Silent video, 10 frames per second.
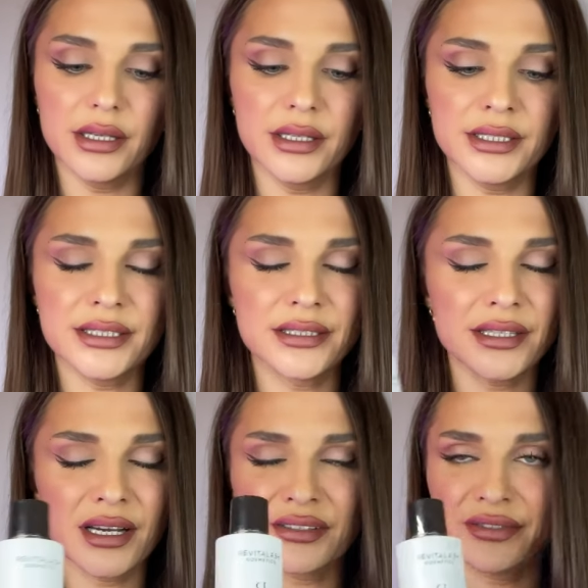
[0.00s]
It did
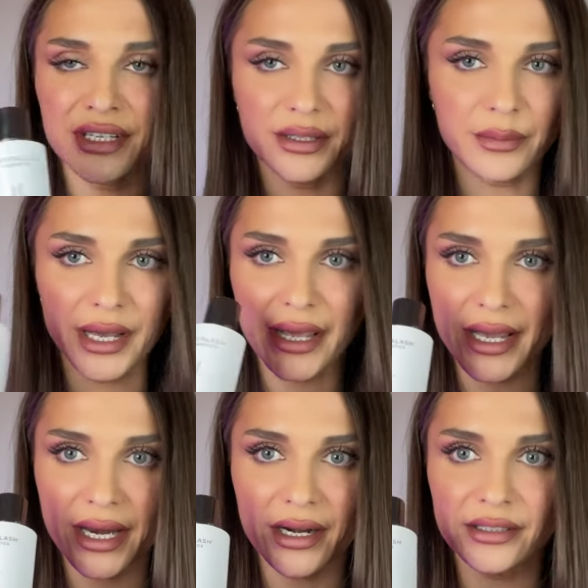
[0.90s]
not thicken my
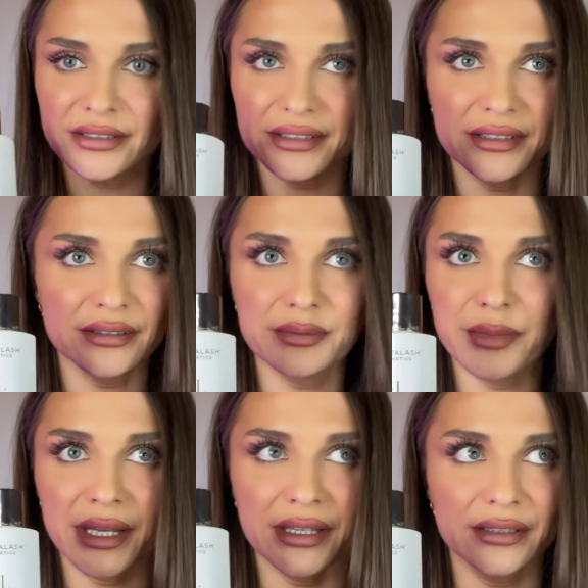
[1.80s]
hair, didn't
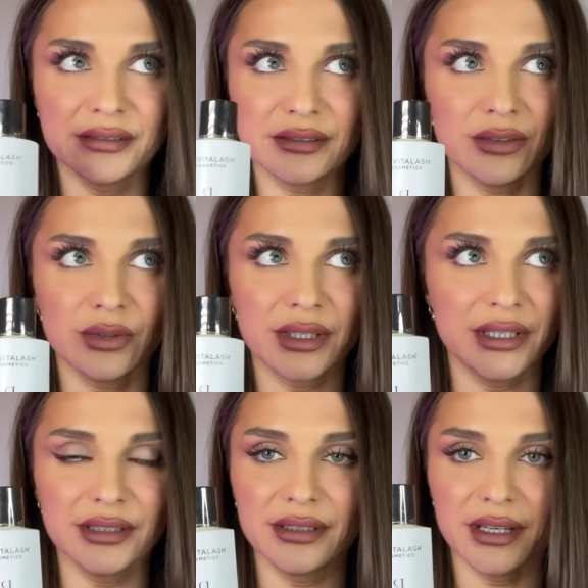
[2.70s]
make it look
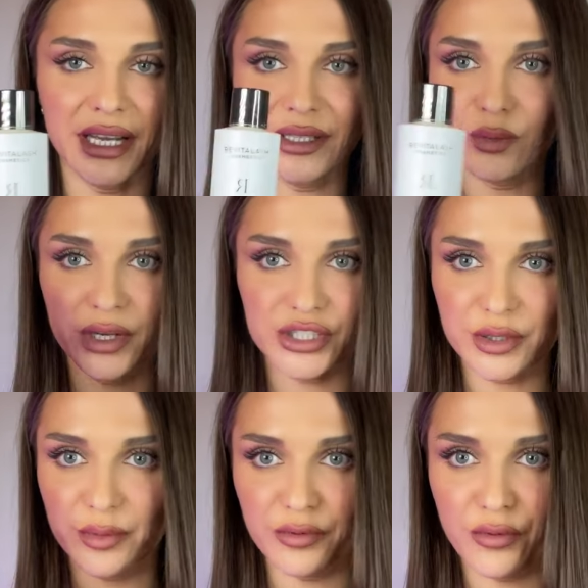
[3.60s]
in any way,
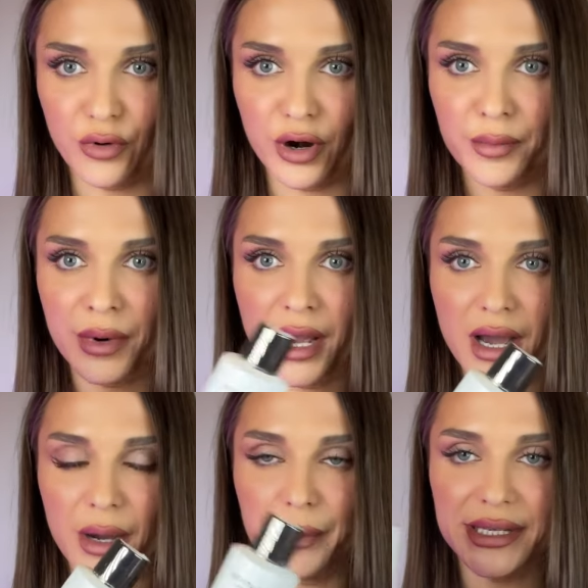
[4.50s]
shape or form.
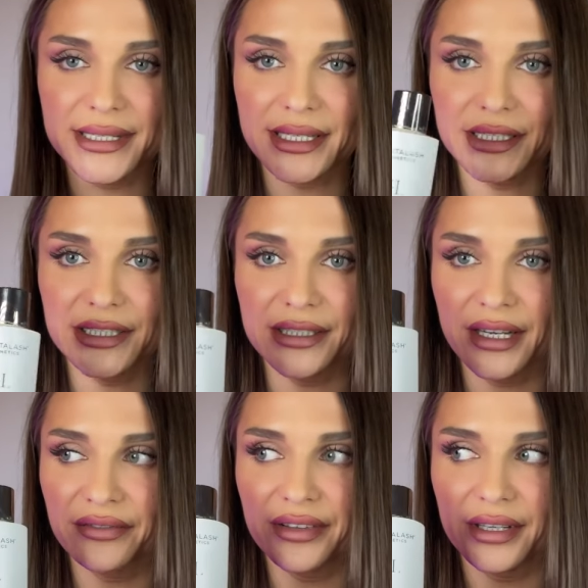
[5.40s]
Basically did
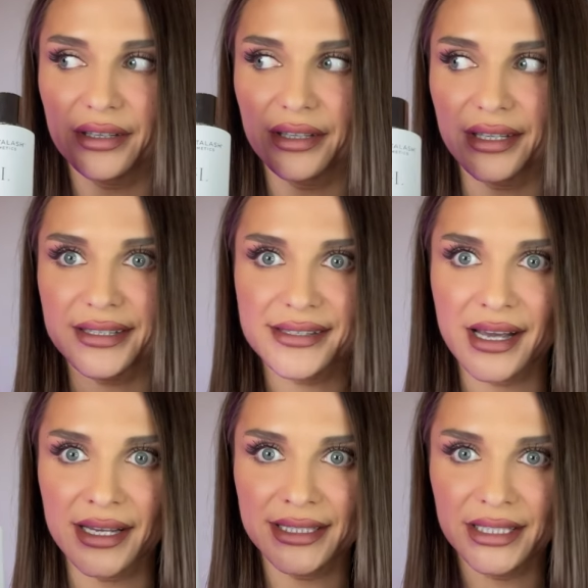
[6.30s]
nothing
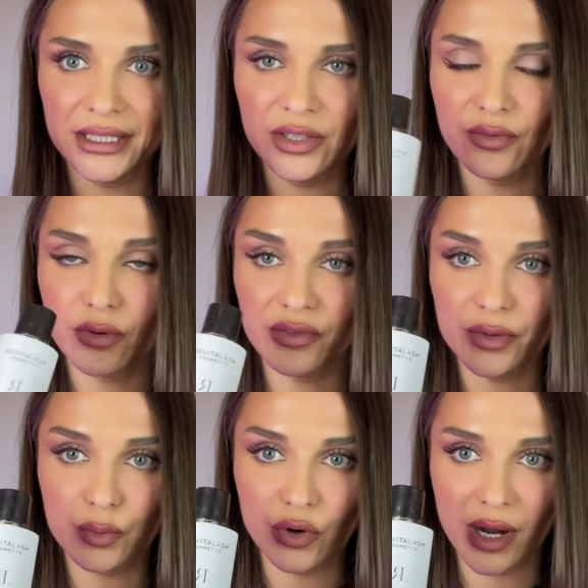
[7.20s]
exciting for
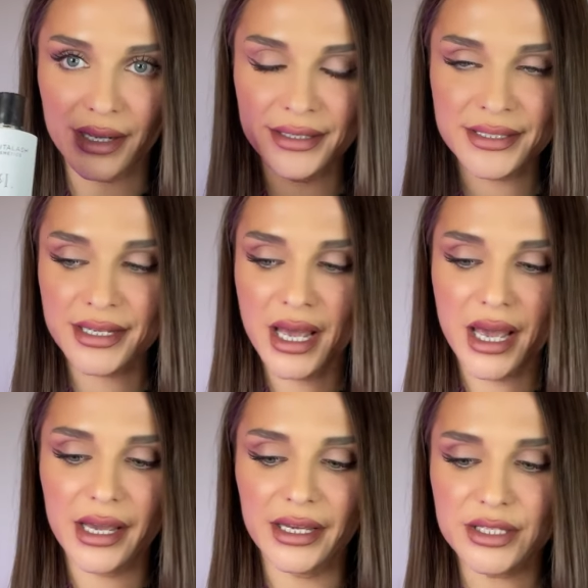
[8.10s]
the price,
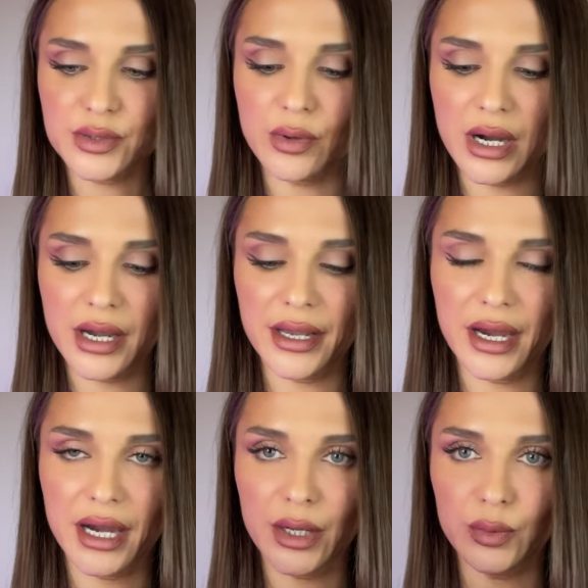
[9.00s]
hence why
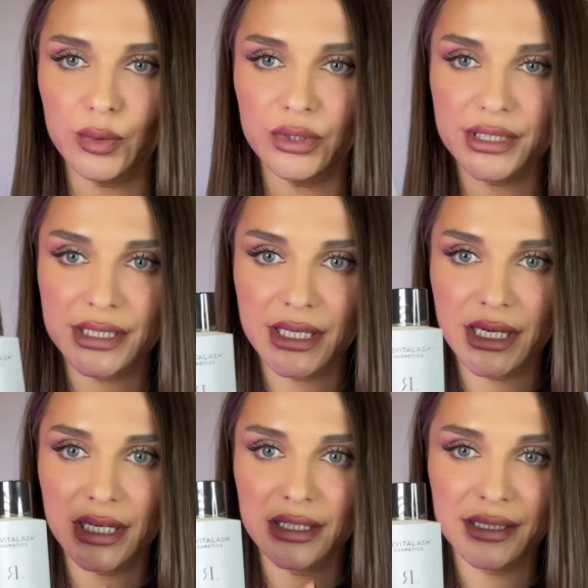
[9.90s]
I would
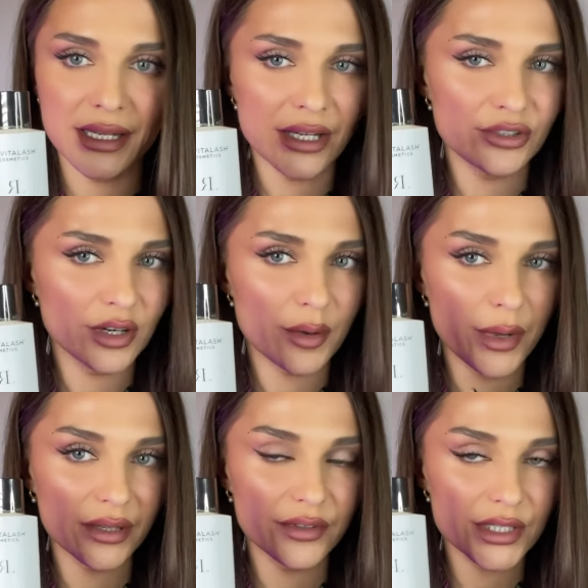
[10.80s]
not
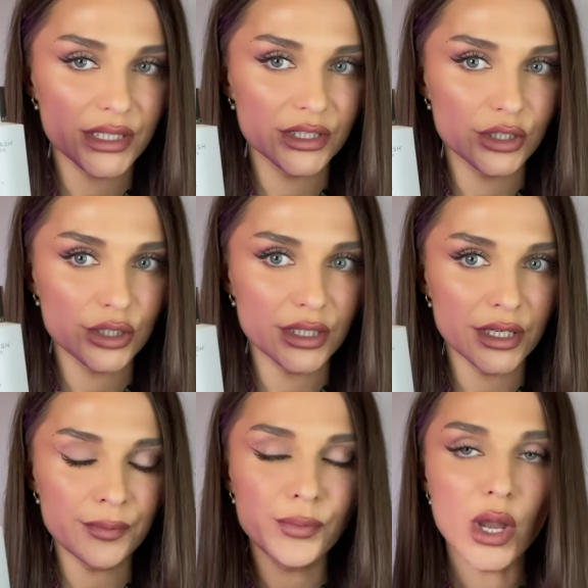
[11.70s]
recommend this
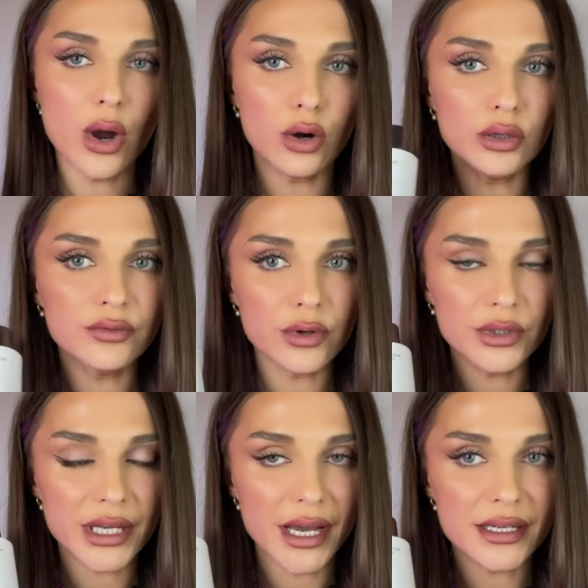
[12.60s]
conditioner, although
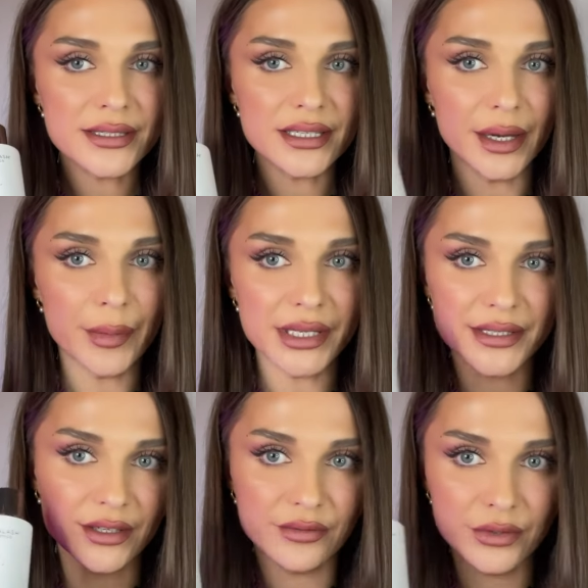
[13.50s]
it has
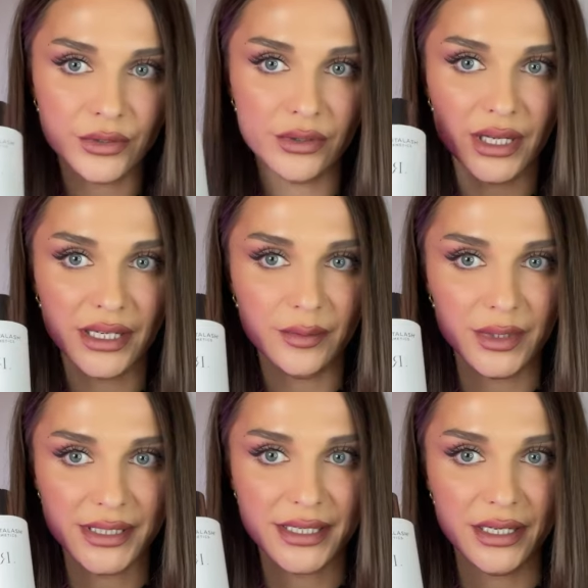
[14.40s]
amazing reviews online, I
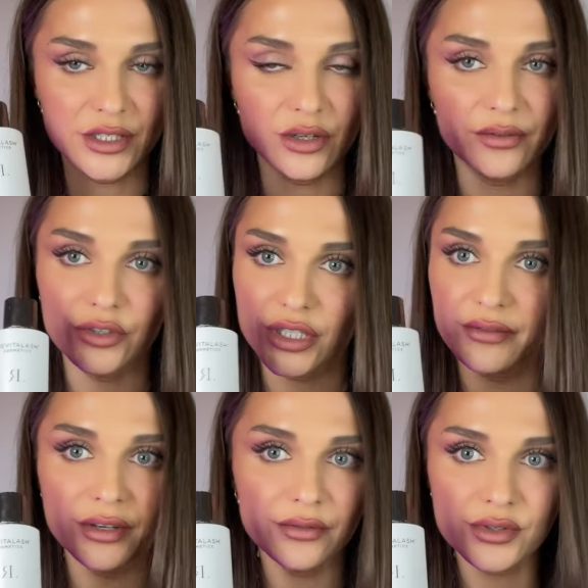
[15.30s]
must say. So if you check
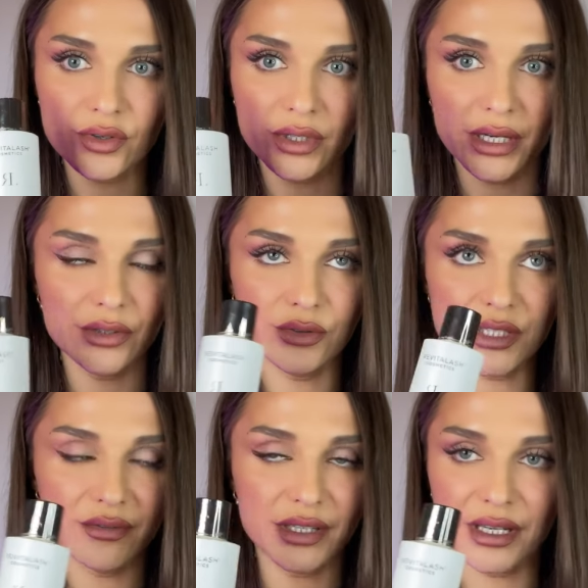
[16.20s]
the reviews online, you'd
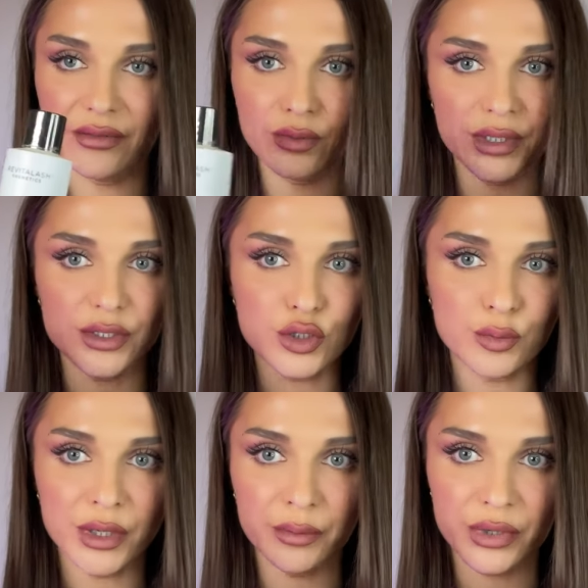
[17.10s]
see that everyone is
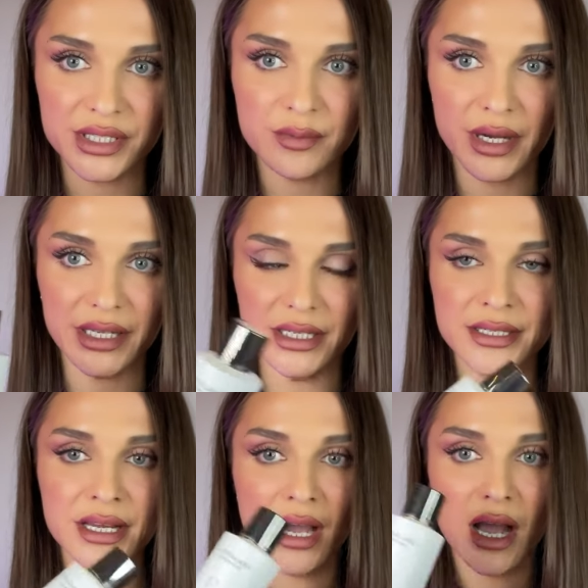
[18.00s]
super impressed by
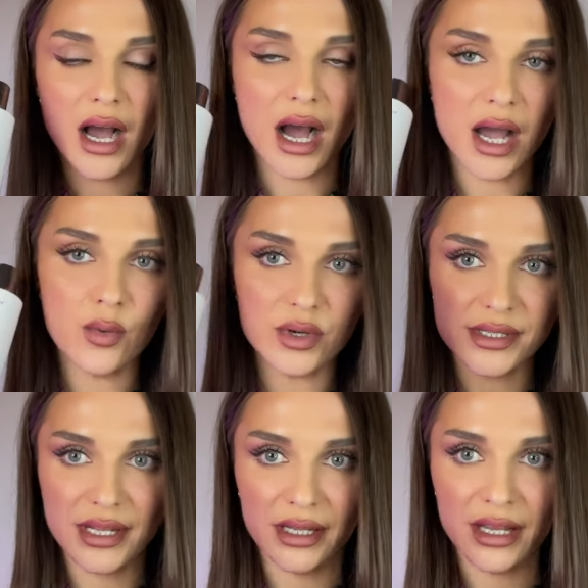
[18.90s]
it. I
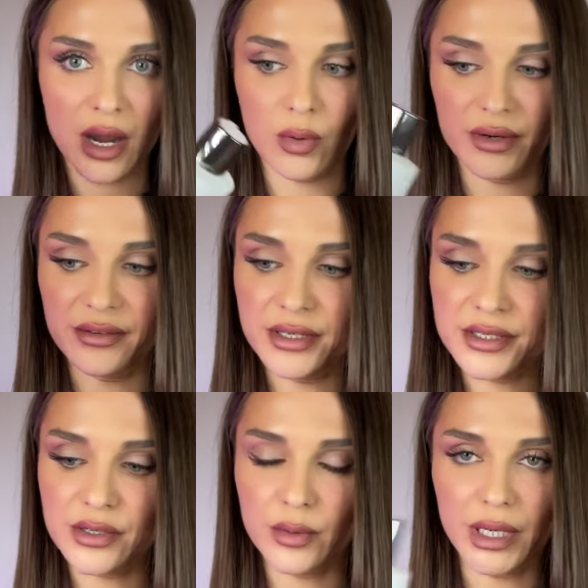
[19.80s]
was not, however,
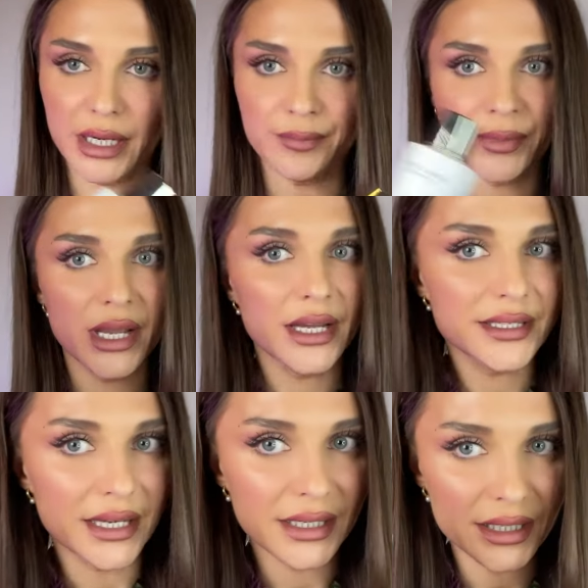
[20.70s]
so
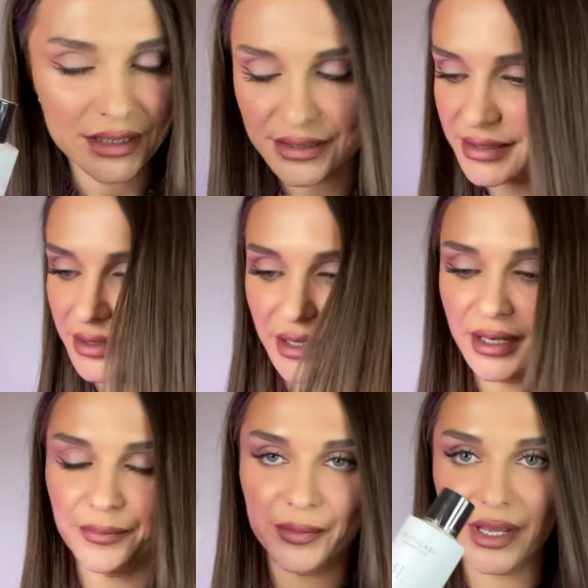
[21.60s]
take it
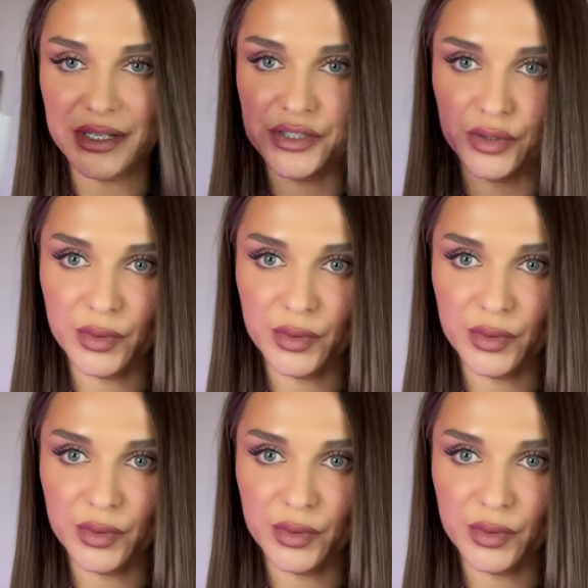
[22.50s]
as you